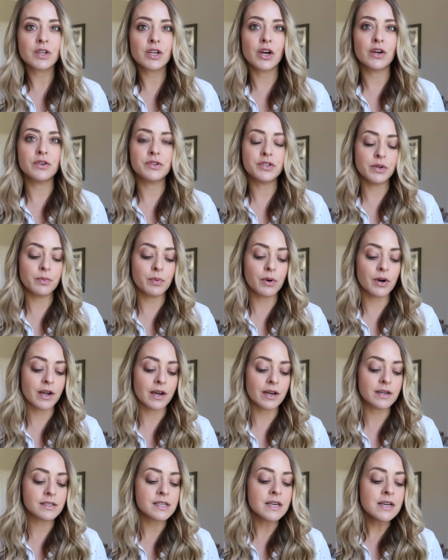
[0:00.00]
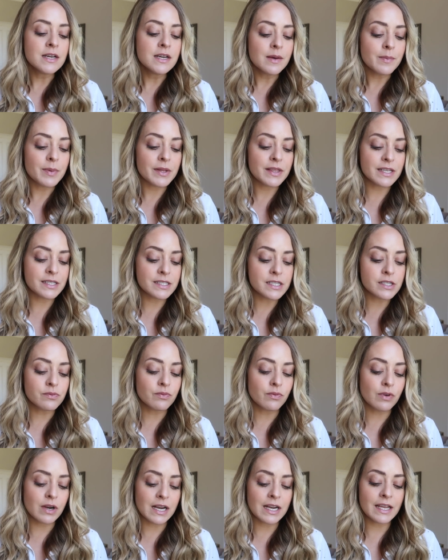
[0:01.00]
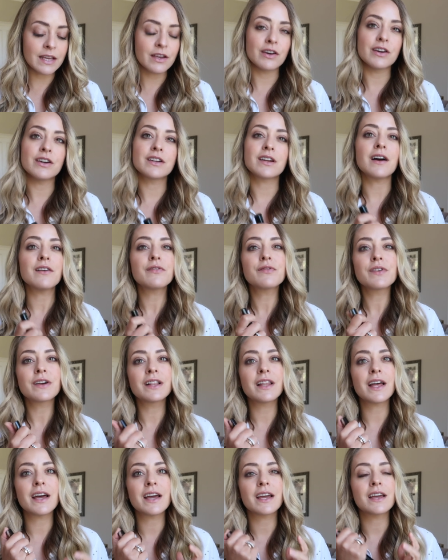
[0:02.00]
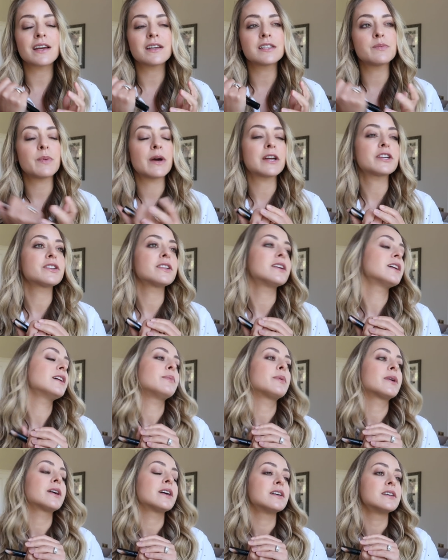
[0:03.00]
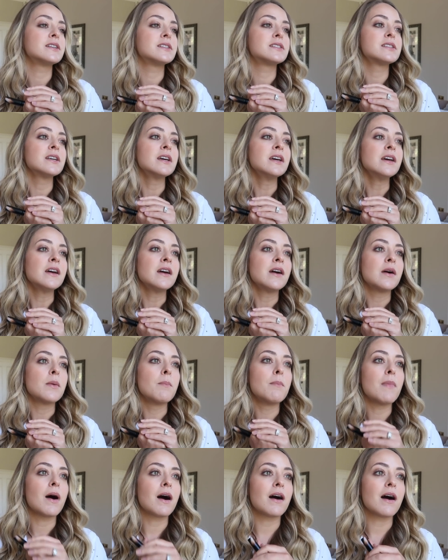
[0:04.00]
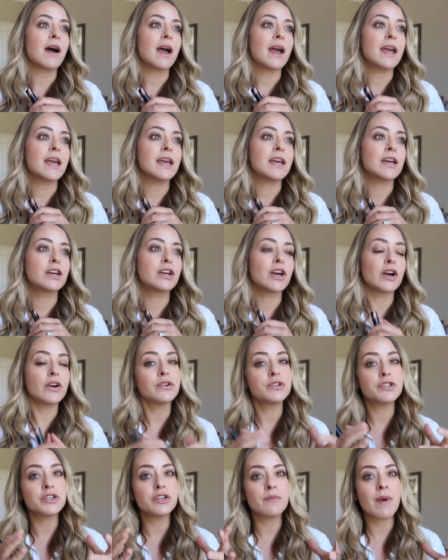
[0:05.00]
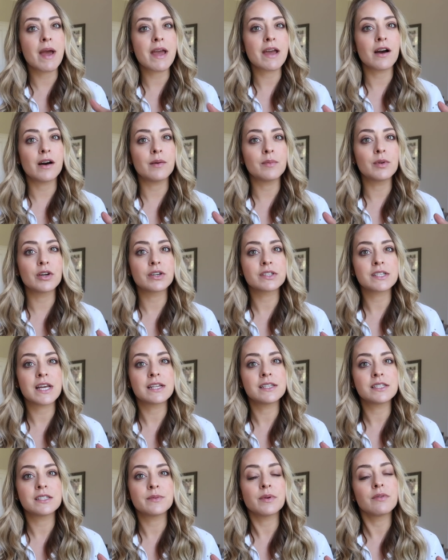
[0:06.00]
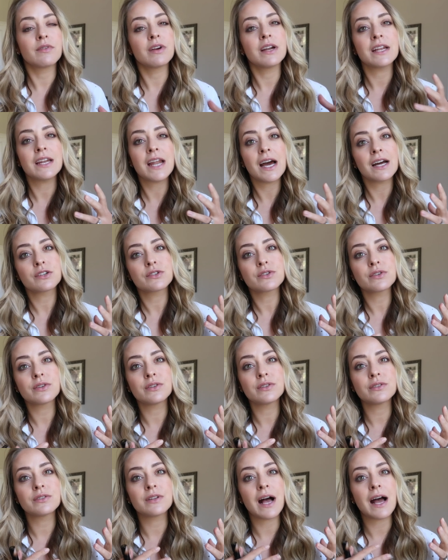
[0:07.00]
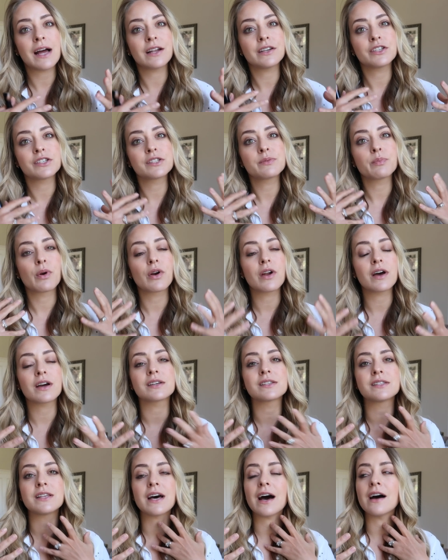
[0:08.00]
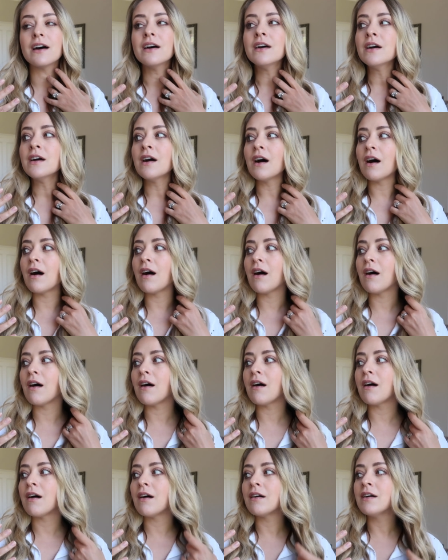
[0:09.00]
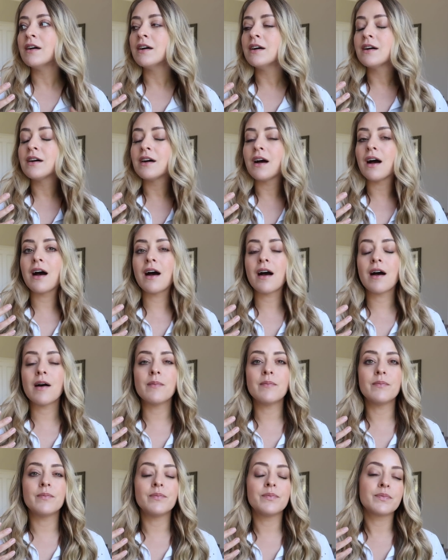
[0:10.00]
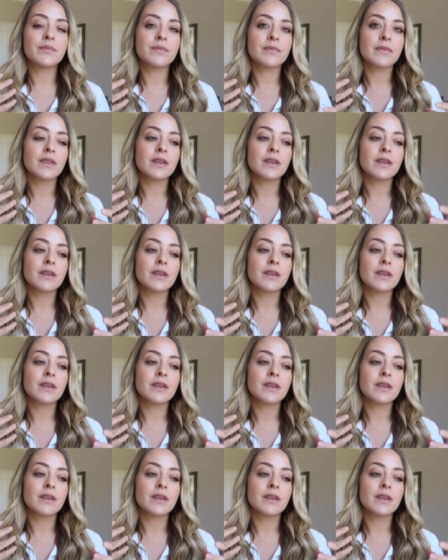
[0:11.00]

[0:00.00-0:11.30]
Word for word: go-to products. But this is really good. I feel like, especially because my go-to makeup look tends to be really natural and just products that are um,